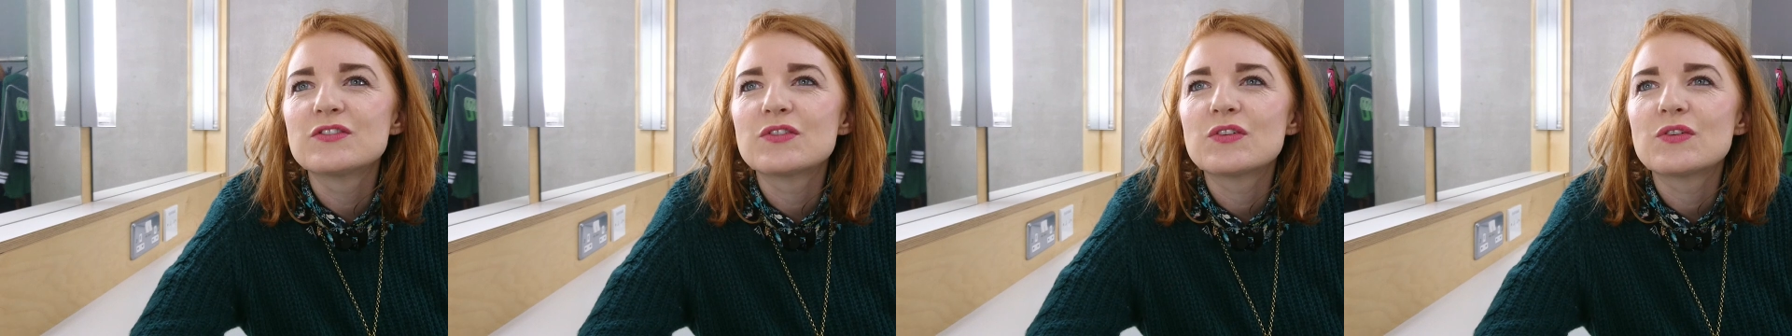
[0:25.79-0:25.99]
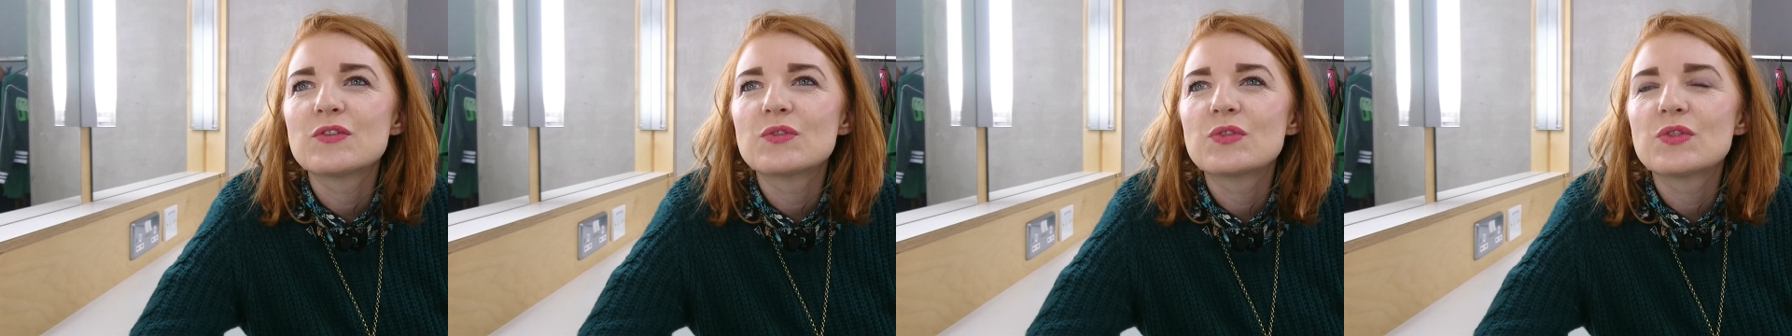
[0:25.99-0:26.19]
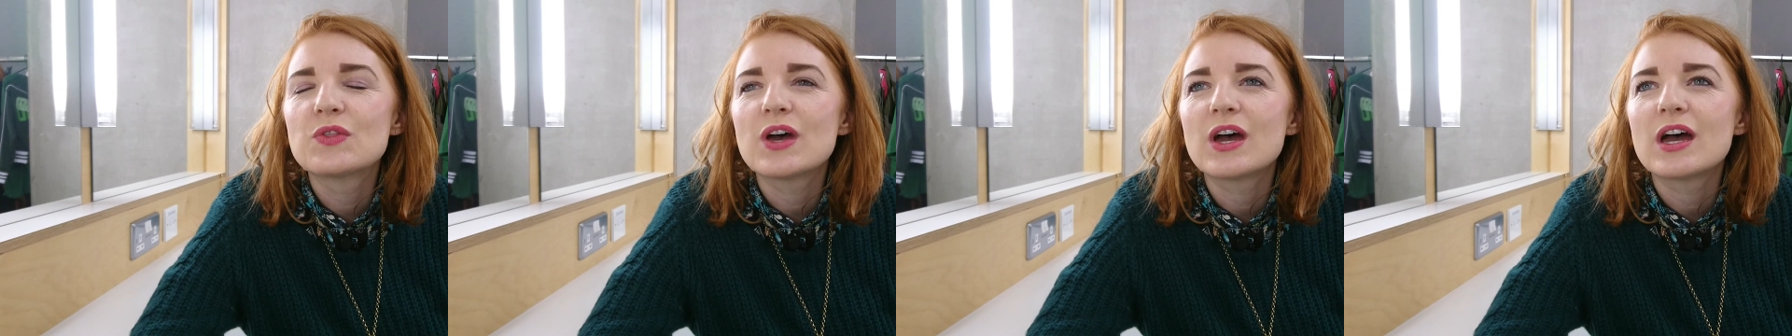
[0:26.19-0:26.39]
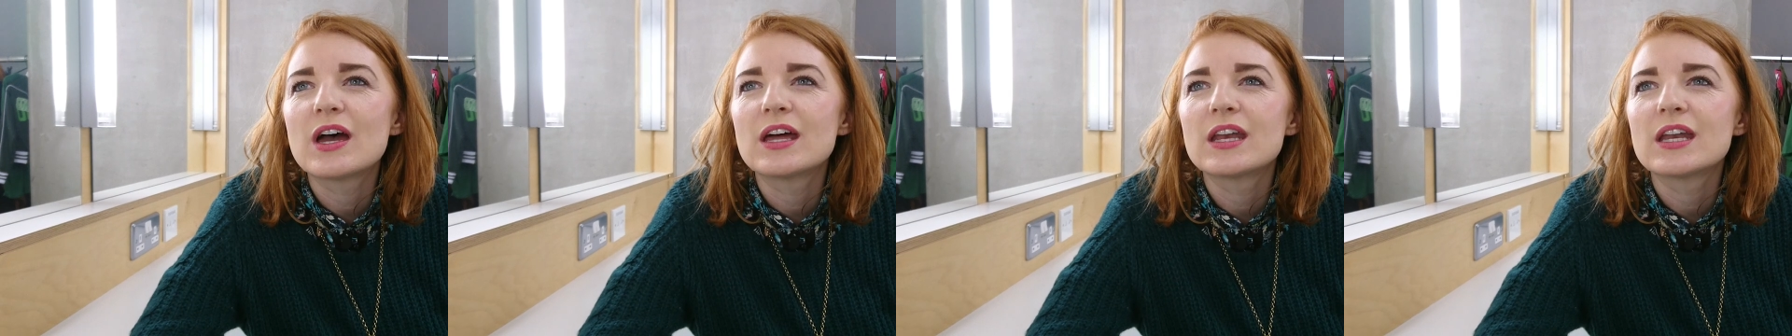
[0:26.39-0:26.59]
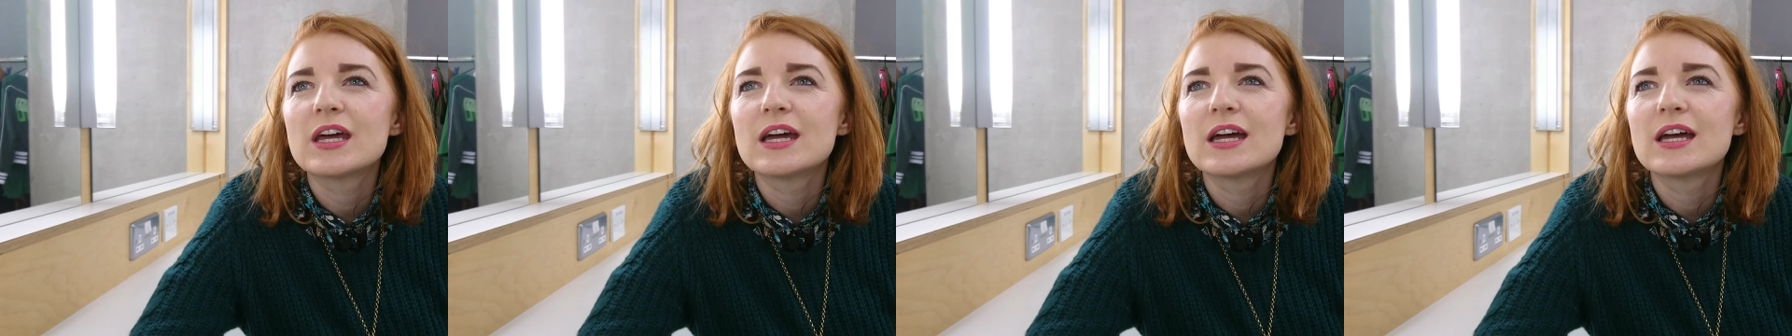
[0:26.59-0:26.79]

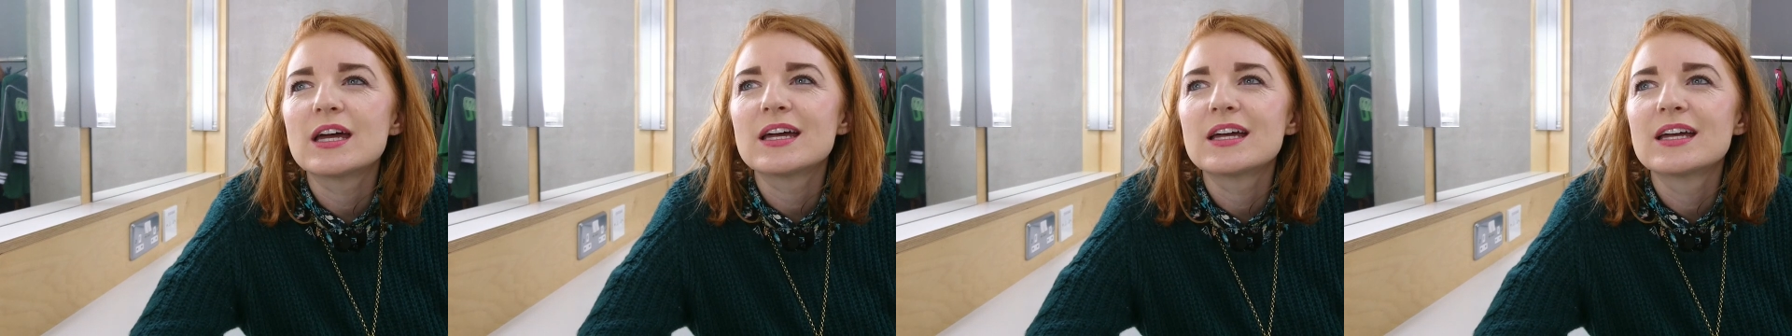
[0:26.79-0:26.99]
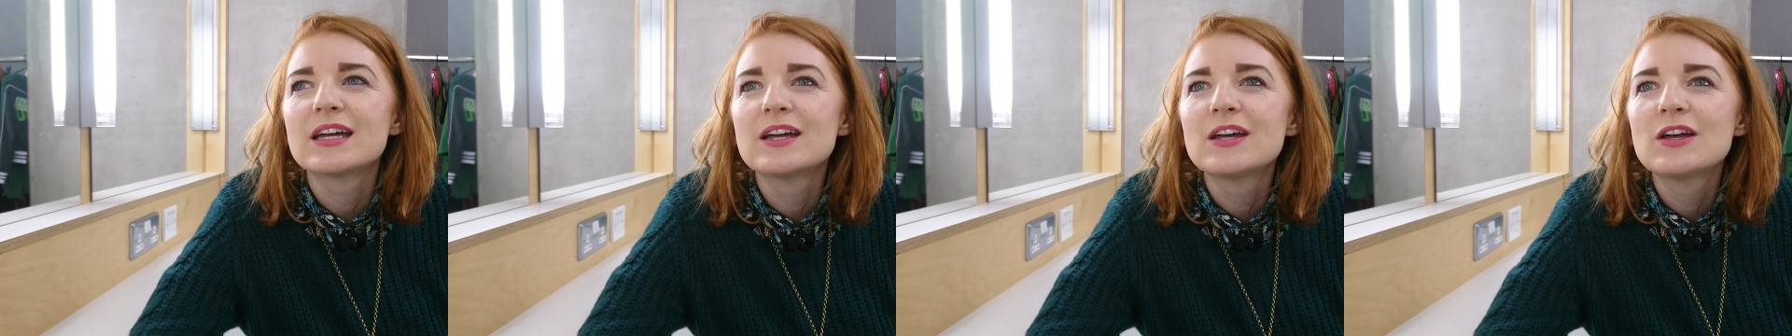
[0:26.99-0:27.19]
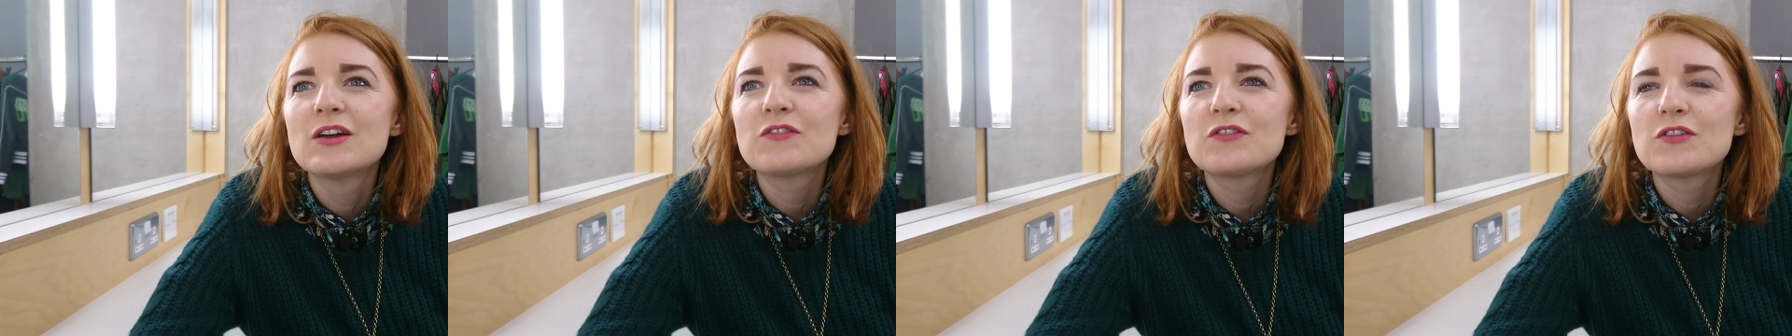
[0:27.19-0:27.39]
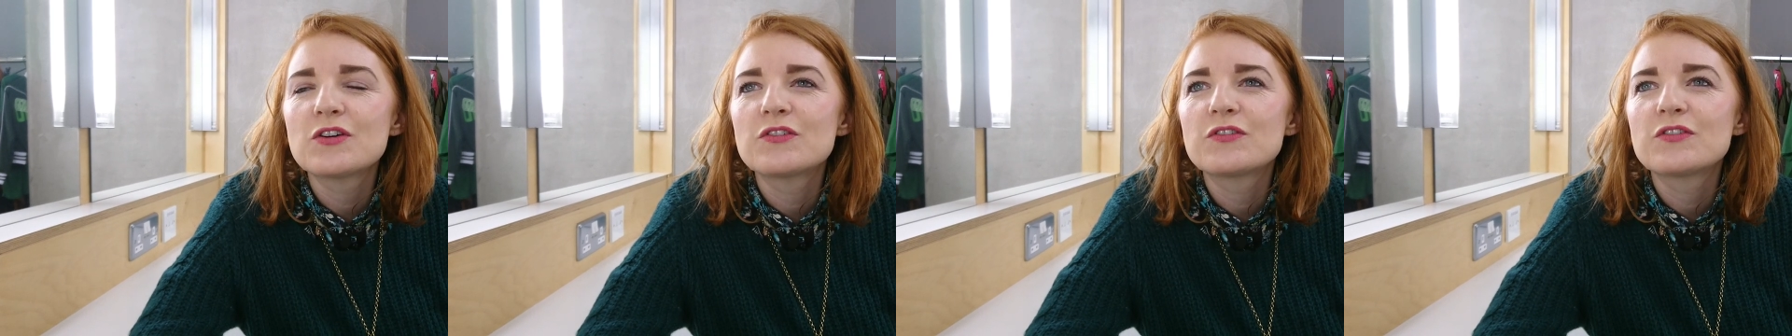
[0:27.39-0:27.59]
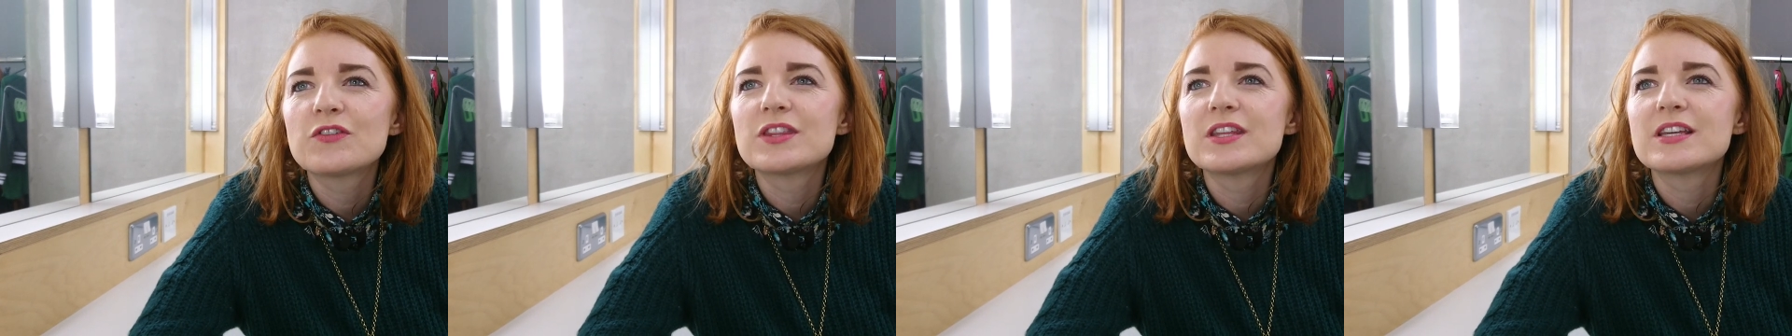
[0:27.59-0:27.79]
that for
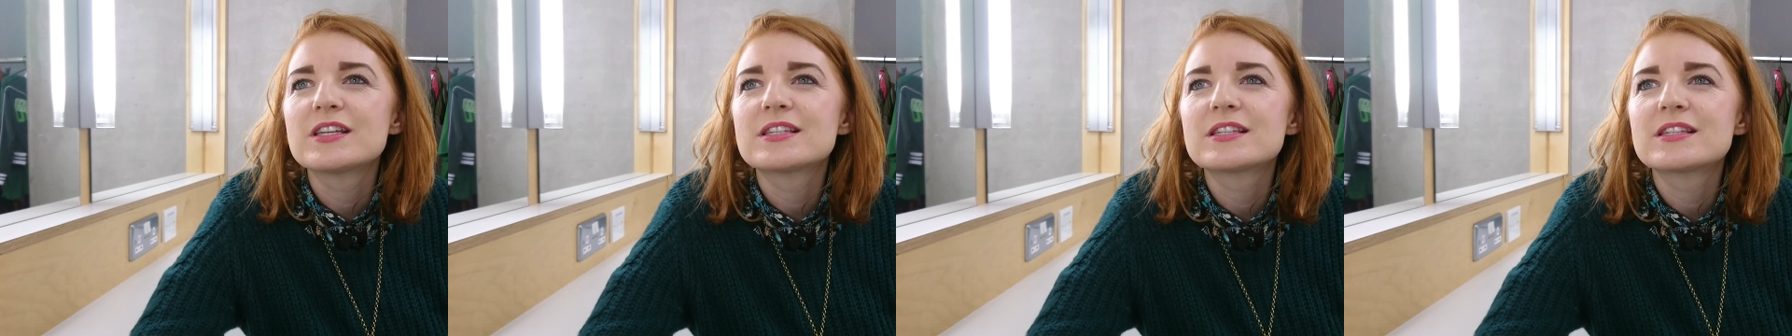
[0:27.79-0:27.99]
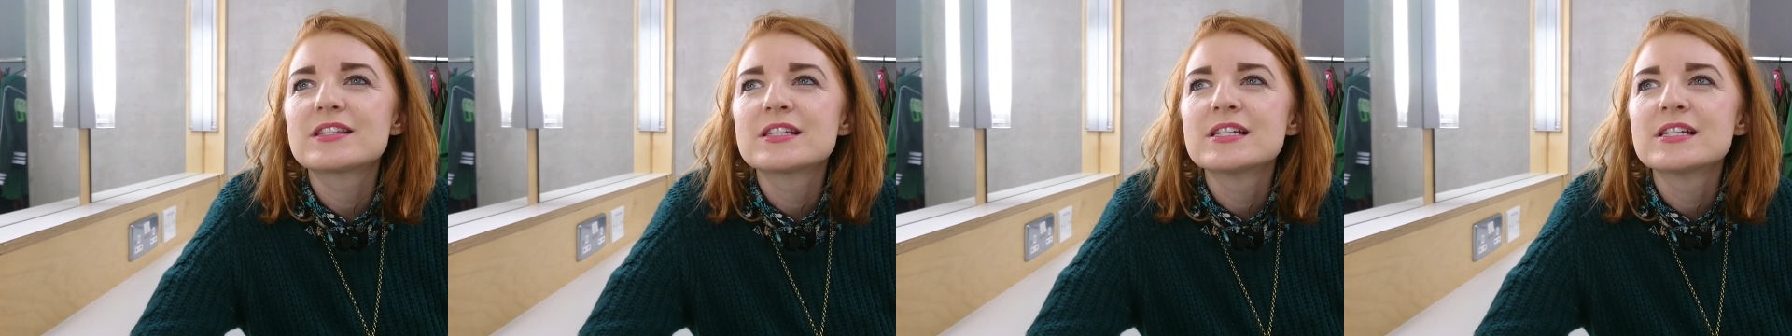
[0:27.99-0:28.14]
this